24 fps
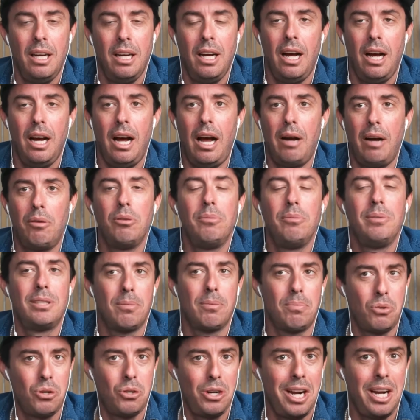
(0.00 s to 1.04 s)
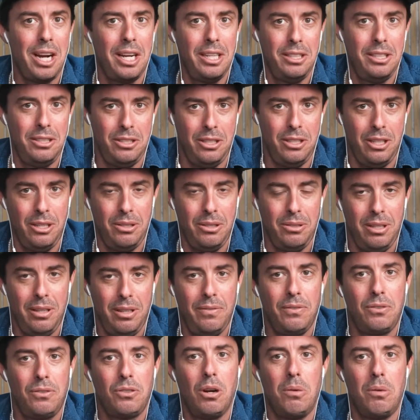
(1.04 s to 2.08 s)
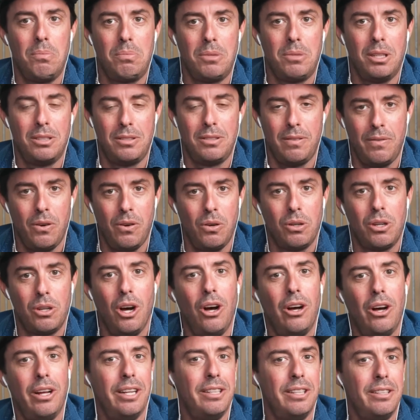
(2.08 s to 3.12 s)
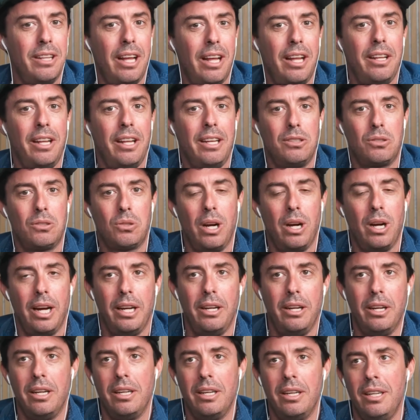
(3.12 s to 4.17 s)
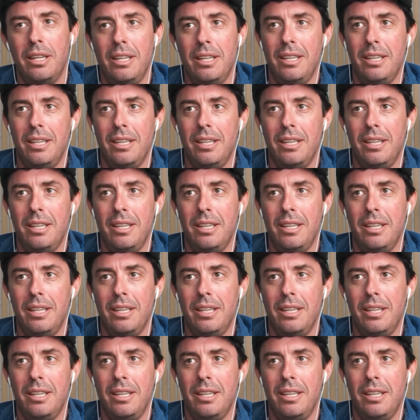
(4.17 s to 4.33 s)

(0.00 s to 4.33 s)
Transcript: I wouldn't be surprised though, if Trump does the phone call and they try to,